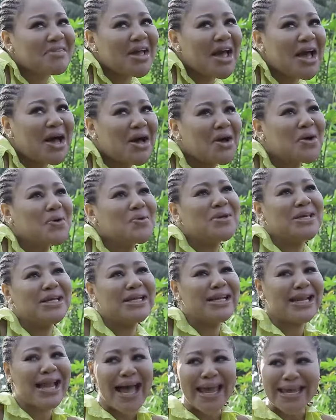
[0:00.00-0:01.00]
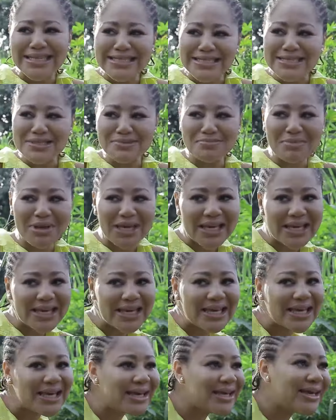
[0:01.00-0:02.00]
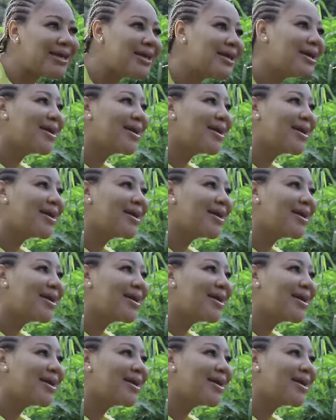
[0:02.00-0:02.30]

How he likes me.